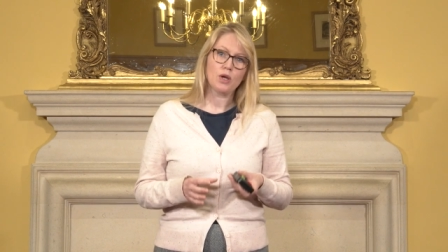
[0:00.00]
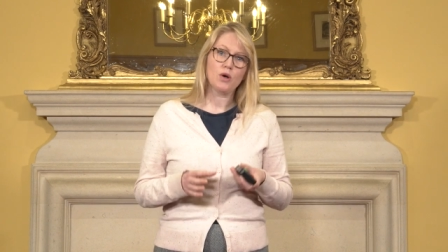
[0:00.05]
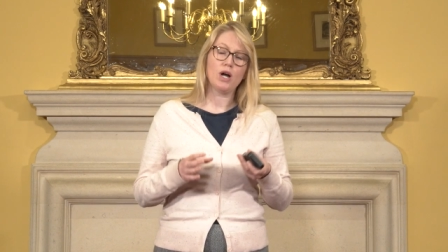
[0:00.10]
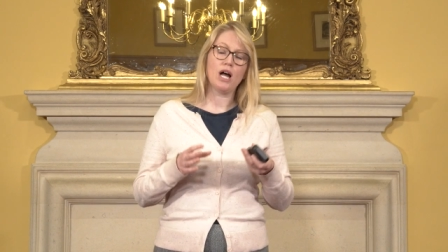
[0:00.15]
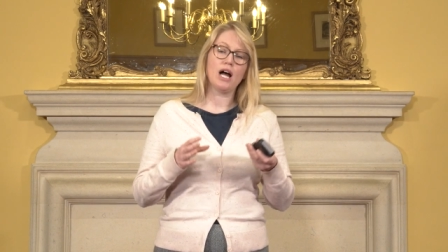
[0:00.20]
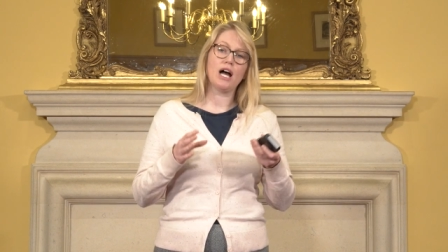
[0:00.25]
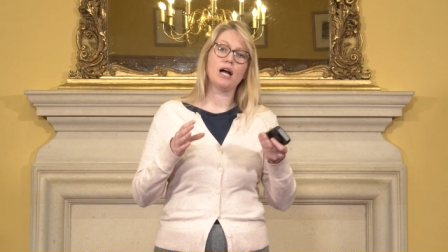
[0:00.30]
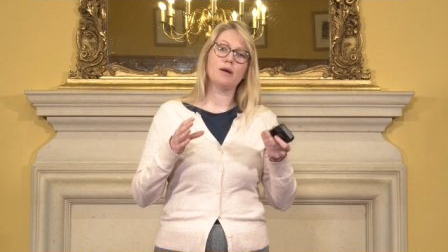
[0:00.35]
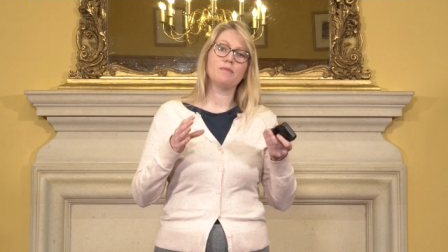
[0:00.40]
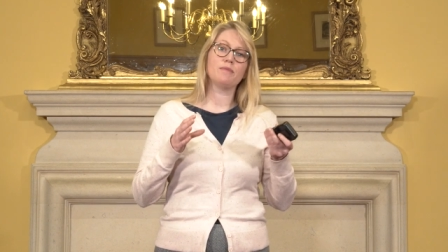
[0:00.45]

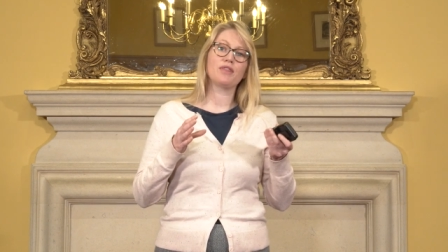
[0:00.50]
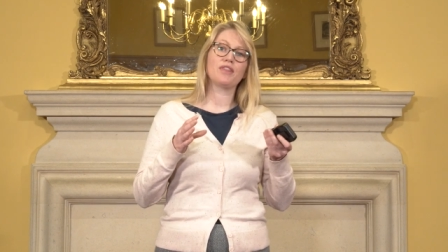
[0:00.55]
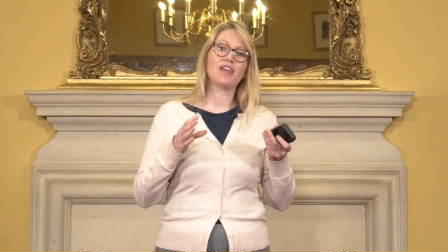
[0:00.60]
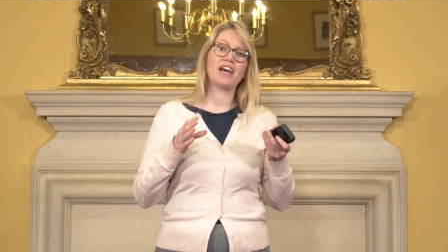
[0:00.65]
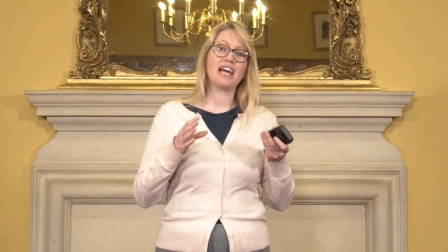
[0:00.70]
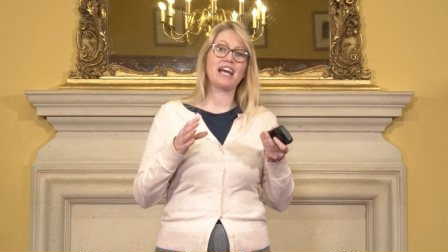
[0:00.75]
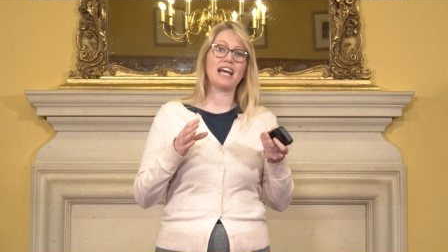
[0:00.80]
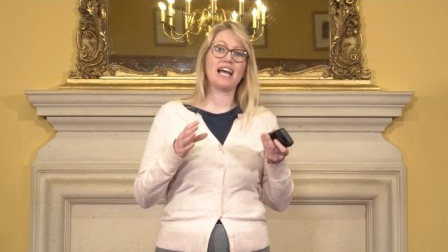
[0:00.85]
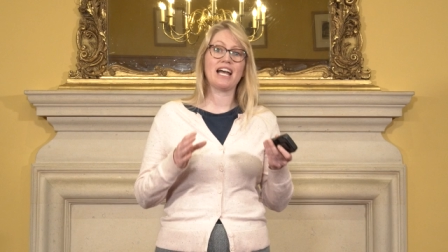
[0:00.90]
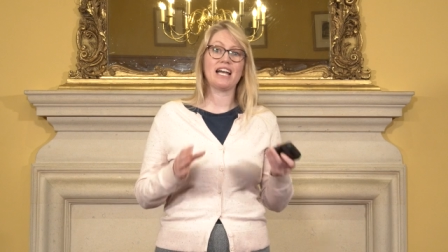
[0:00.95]
that
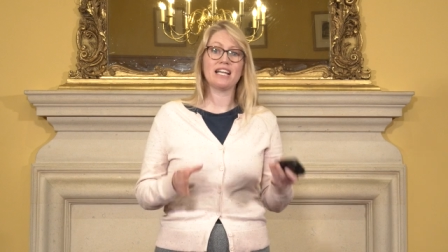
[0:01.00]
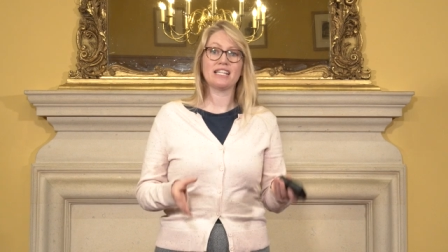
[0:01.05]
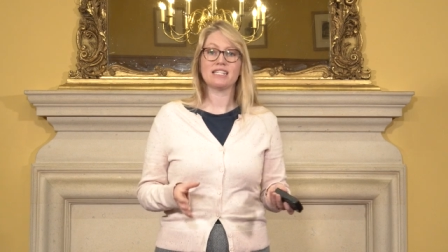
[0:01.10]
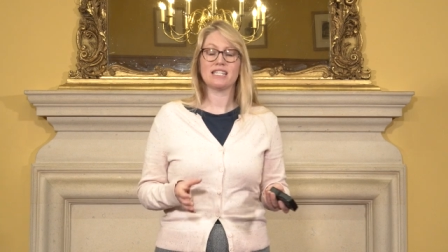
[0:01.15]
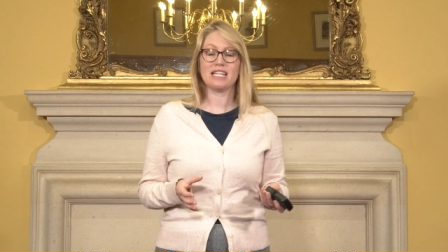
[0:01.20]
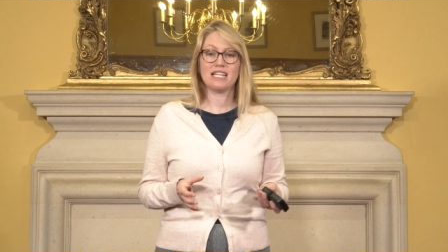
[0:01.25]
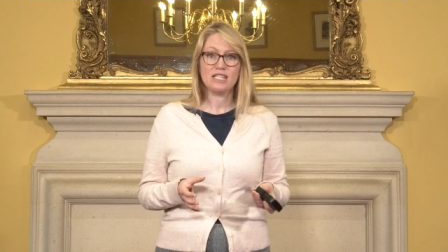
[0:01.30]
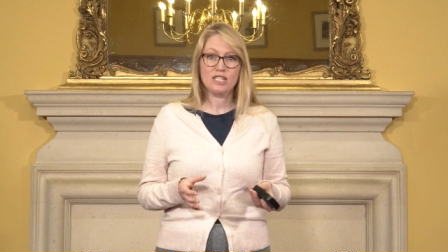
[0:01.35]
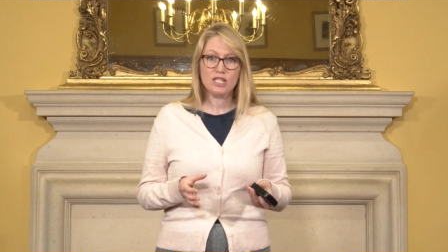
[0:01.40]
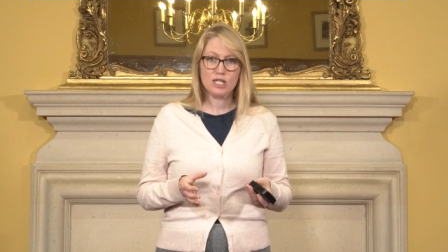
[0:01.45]
has
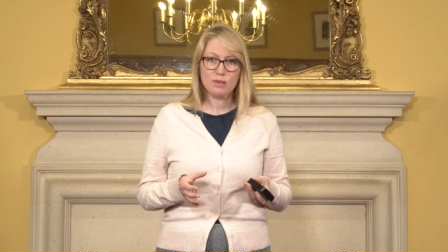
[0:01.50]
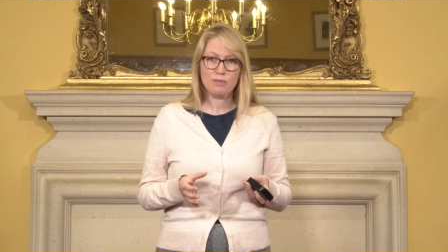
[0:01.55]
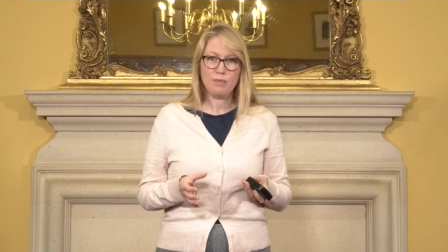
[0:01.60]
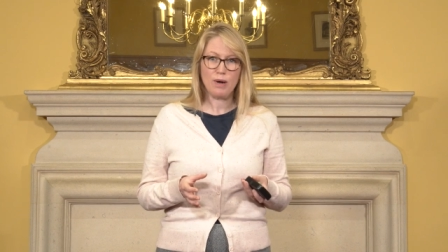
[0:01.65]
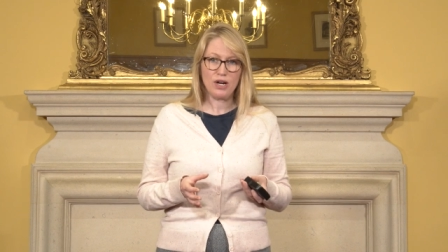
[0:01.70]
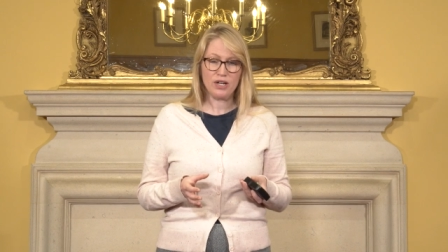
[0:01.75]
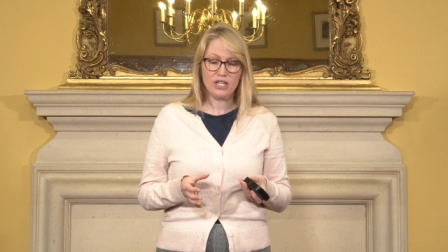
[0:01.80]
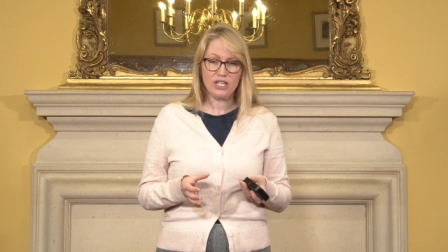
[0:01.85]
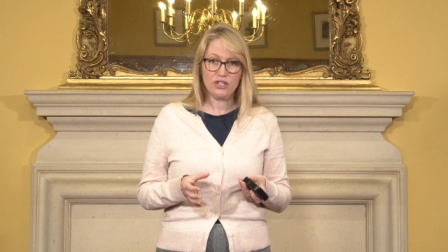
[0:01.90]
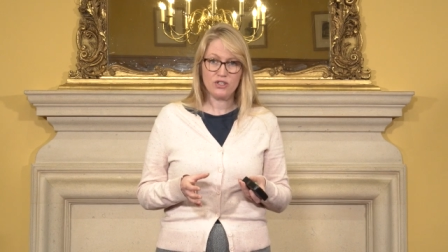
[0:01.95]

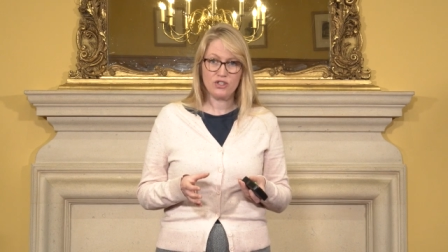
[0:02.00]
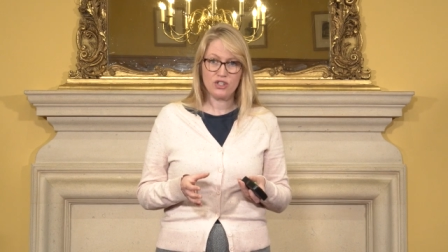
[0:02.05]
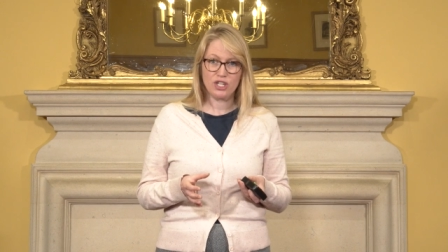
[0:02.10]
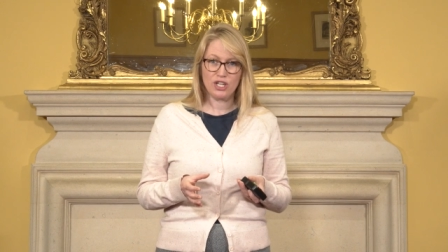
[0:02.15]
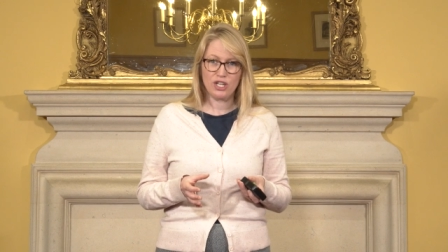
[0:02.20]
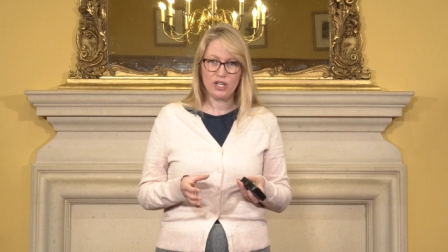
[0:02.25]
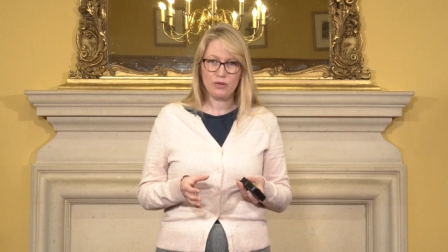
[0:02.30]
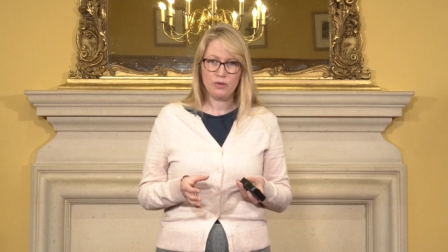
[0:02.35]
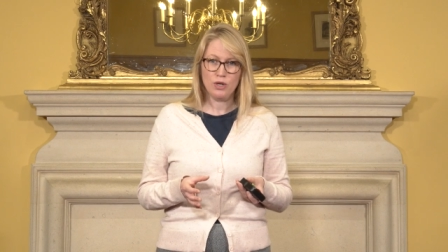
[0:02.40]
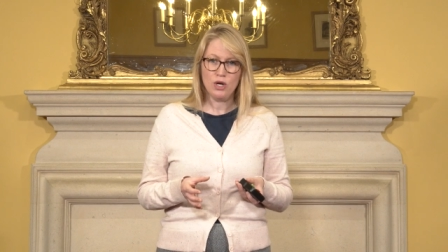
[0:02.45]
inspired
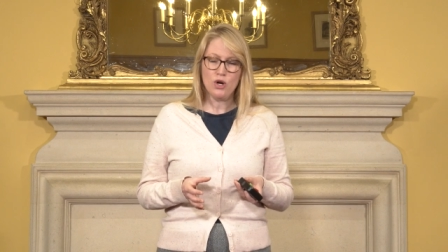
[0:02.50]
you,